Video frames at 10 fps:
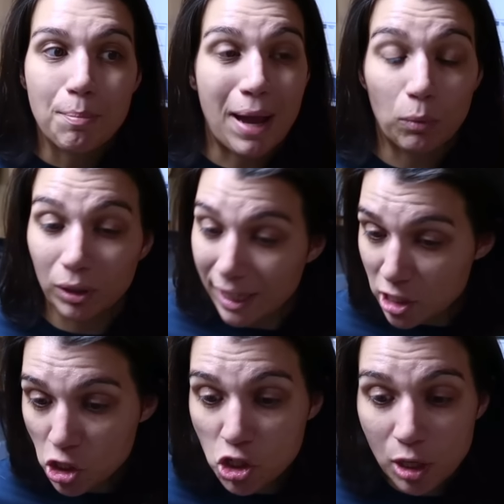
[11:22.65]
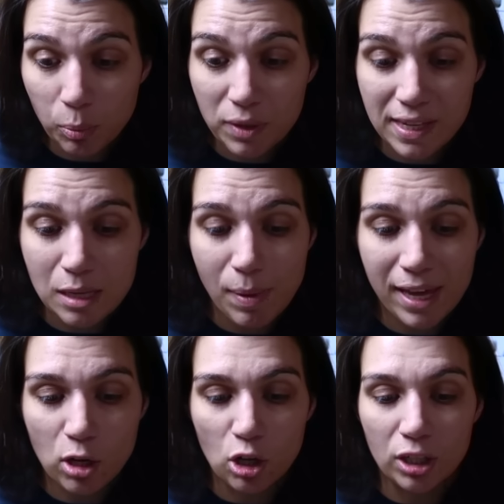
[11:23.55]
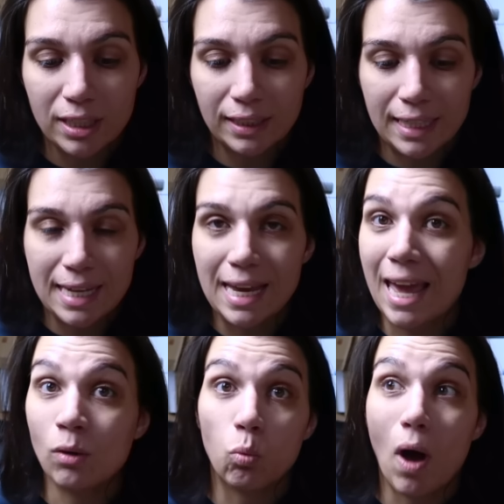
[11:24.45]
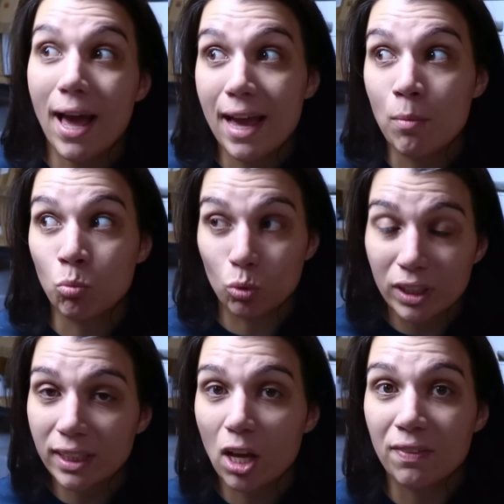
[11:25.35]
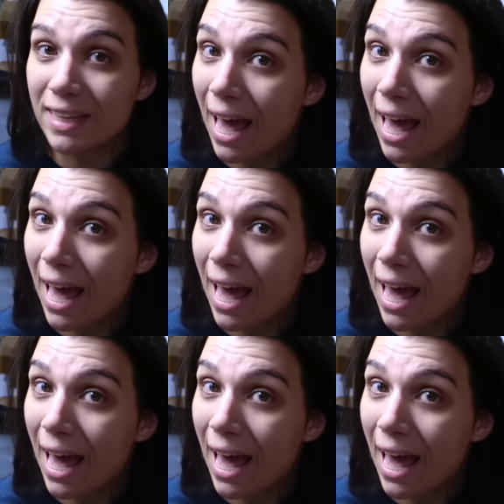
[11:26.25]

my relationship with eBay currently and why I'm really on the